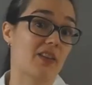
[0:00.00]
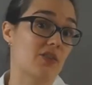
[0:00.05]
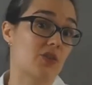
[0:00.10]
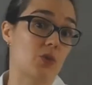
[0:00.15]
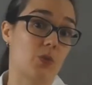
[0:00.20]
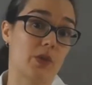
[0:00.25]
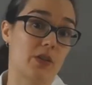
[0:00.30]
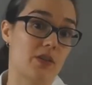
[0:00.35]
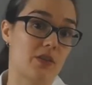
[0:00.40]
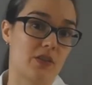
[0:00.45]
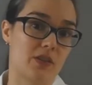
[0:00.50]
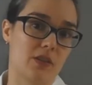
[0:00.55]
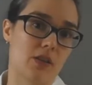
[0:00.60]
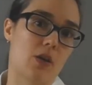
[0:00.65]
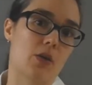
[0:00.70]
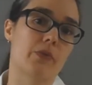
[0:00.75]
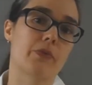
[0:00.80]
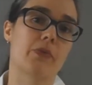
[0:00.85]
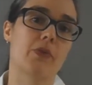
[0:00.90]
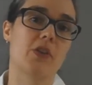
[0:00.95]
can't do it
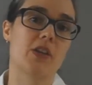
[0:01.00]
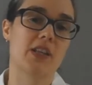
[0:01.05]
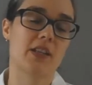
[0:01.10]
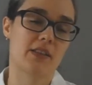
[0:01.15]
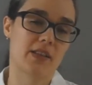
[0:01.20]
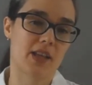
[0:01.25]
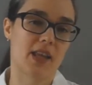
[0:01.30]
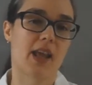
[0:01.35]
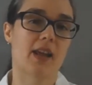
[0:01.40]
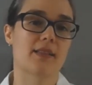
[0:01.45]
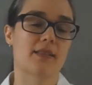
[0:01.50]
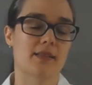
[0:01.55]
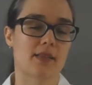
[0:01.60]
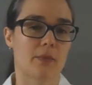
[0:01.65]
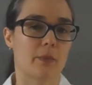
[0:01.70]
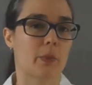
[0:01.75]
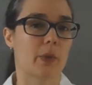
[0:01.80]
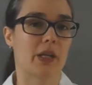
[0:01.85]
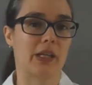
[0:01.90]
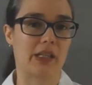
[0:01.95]
yourself. You need to get
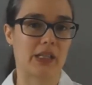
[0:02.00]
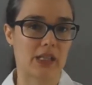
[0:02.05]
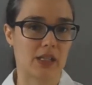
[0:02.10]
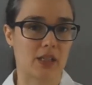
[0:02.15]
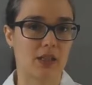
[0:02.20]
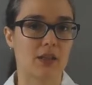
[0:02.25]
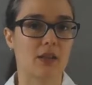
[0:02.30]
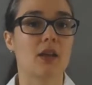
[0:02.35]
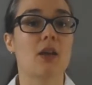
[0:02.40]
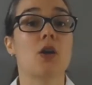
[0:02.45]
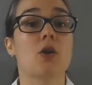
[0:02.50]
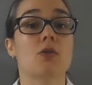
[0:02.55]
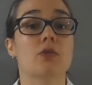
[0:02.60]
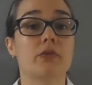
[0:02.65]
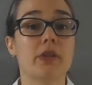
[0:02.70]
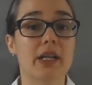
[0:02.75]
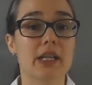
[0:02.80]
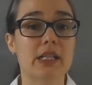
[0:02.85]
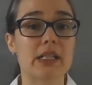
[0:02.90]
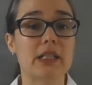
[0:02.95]
somebody in
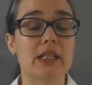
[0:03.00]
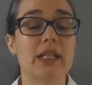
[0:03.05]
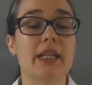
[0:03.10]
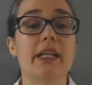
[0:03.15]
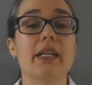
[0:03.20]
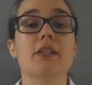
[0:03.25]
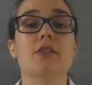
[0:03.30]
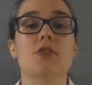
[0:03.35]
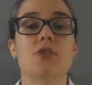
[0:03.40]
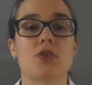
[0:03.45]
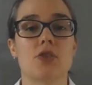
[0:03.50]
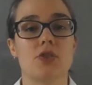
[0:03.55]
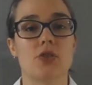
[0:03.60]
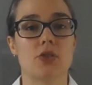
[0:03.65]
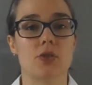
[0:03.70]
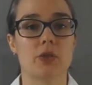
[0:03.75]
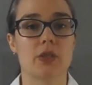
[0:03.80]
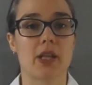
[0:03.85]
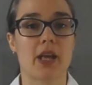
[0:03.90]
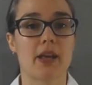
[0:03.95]
regularly to
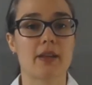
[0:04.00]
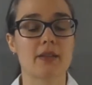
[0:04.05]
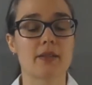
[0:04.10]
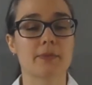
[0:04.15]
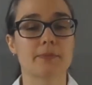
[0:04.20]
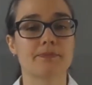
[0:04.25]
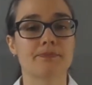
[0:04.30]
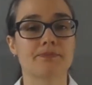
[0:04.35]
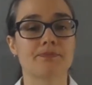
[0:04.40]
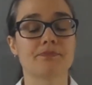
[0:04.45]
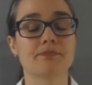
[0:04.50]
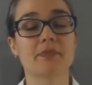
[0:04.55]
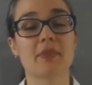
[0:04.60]
do that.